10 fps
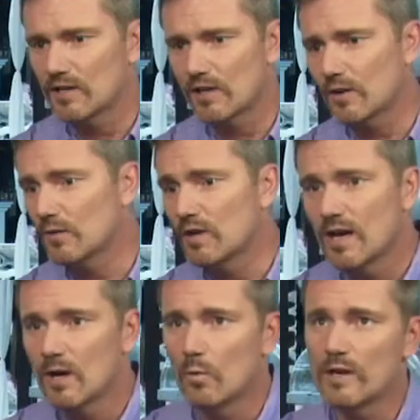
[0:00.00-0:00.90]
know,
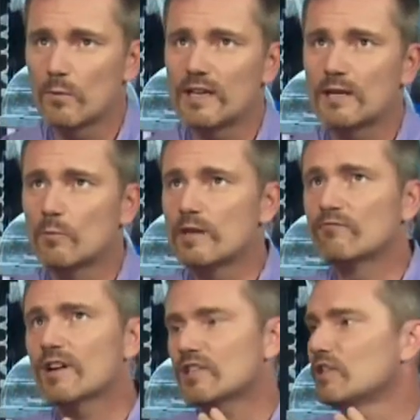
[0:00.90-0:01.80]
we
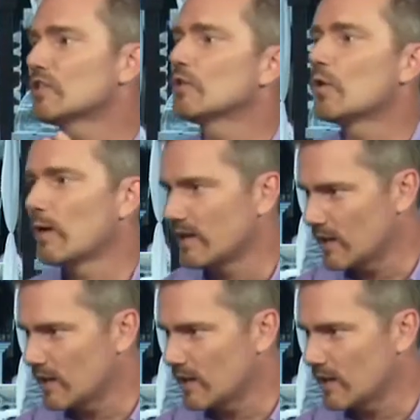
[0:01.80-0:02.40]
rush in too quickly.